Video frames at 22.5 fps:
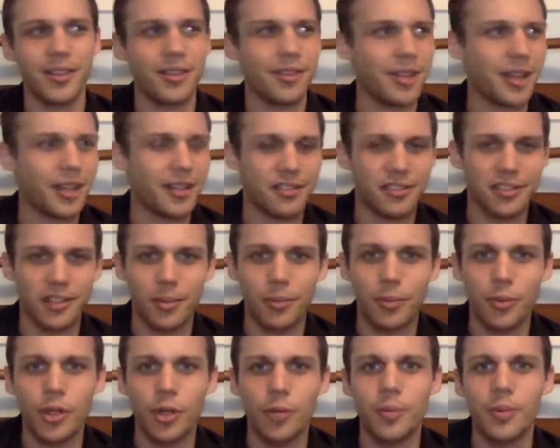uh, some
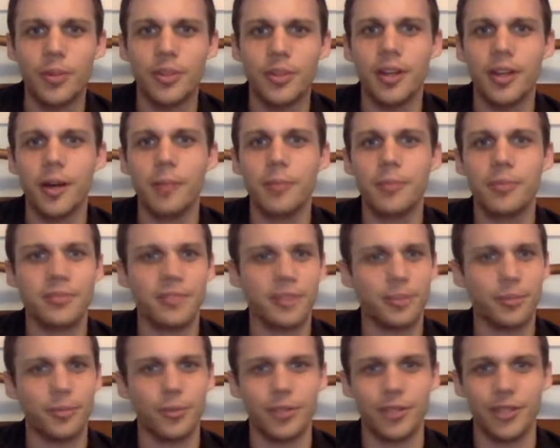we opened up,
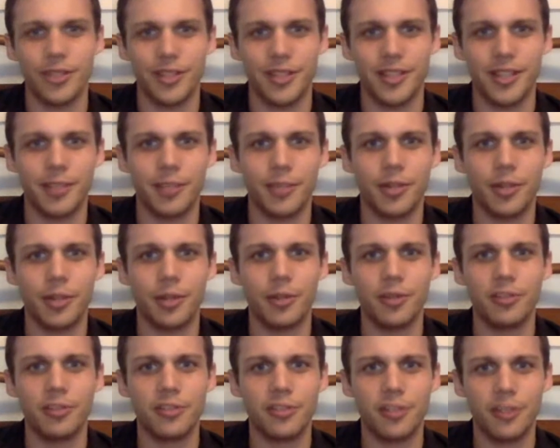some we kept
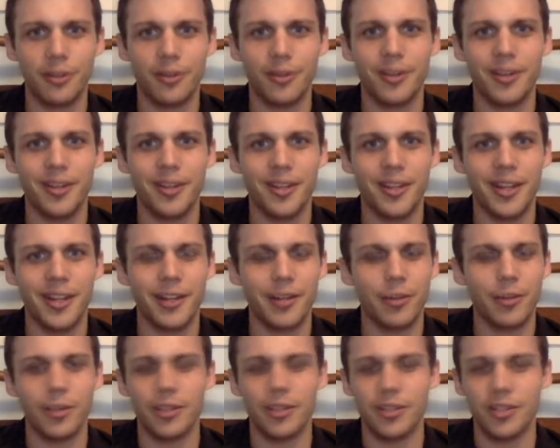closed, so
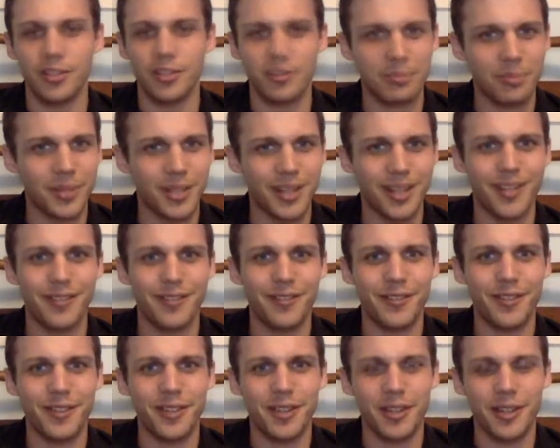everyone could mm-hmm. just kind of
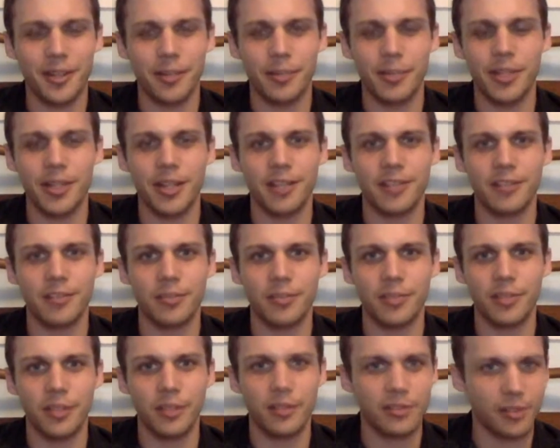compete against
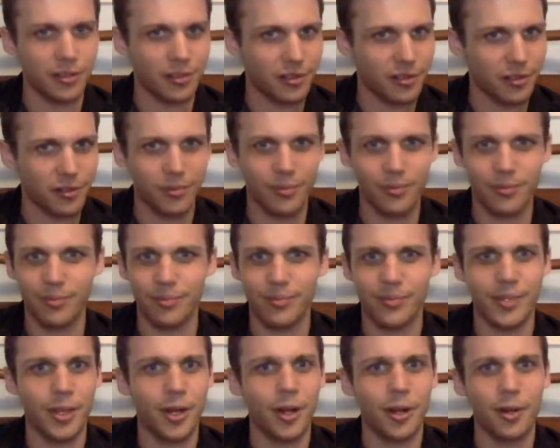themselves because
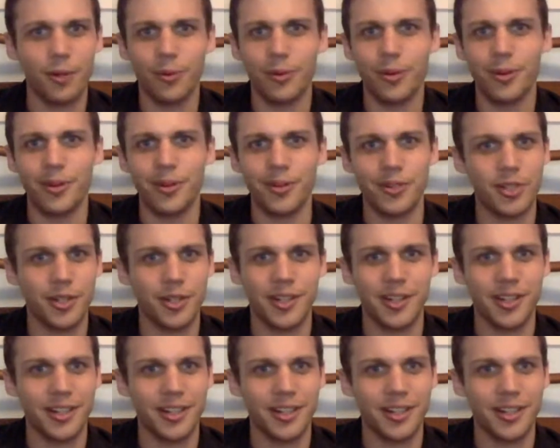y'all were training